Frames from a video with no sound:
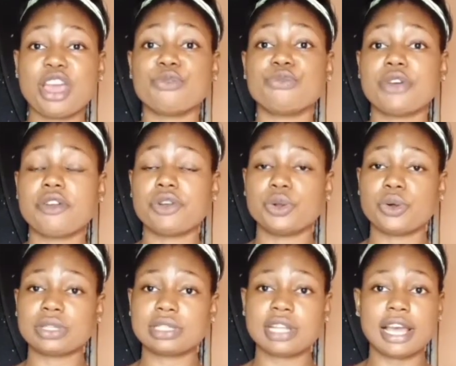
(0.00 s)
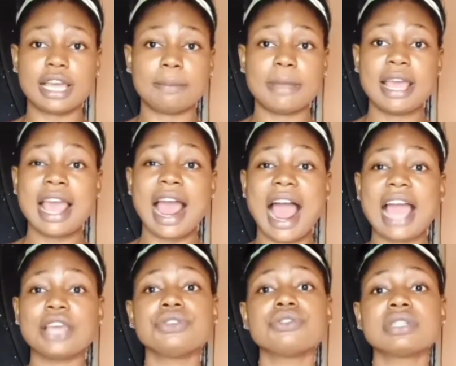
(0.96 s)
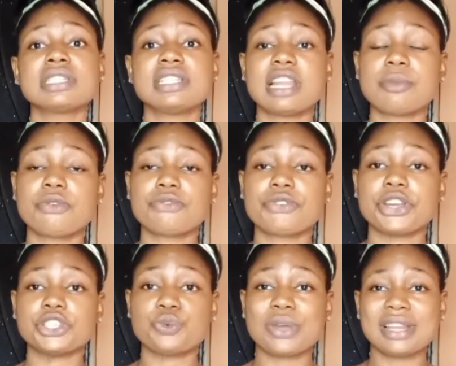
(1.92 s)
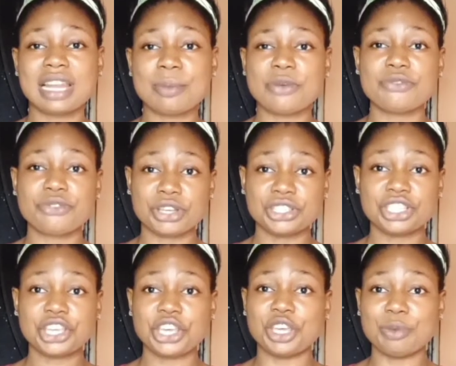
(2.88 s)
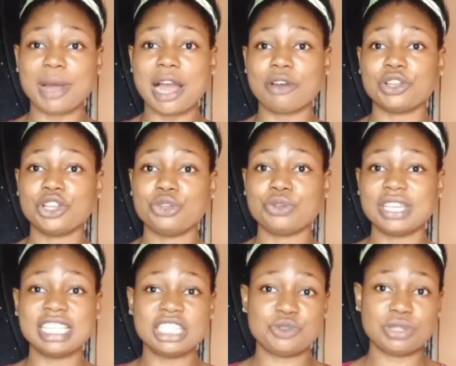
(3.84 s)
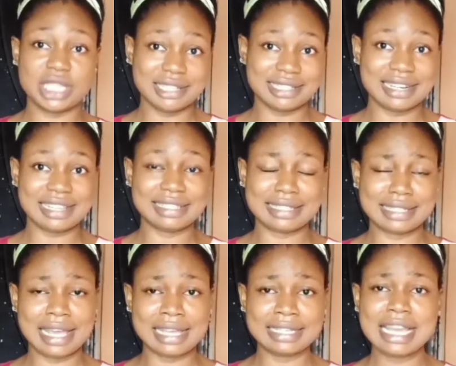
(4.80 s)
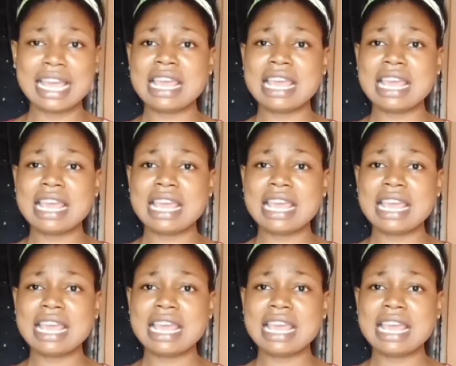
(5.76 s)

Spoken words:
very long time. I used lemon fresh when lemon fresh came out new in 2010.